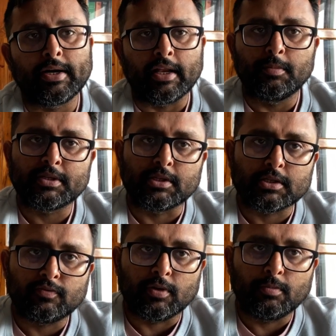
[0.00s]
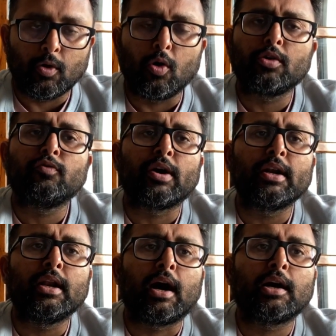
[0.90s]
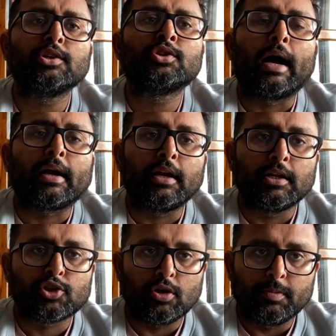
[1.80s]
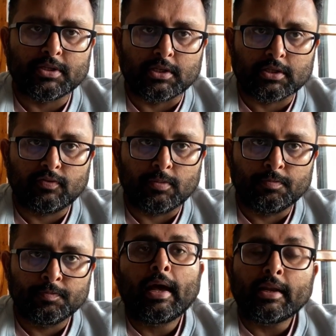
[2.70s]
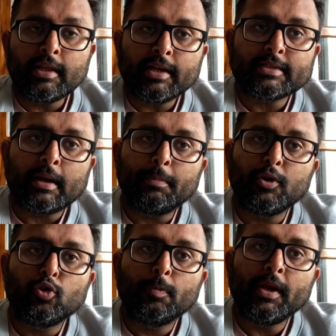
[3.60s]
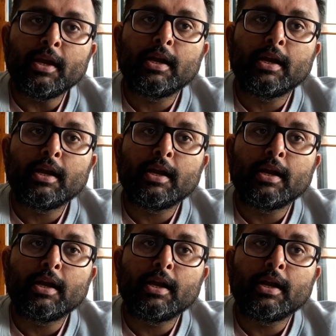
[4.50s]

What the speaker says: retail business firm or one large agricultural business firm. Another example could be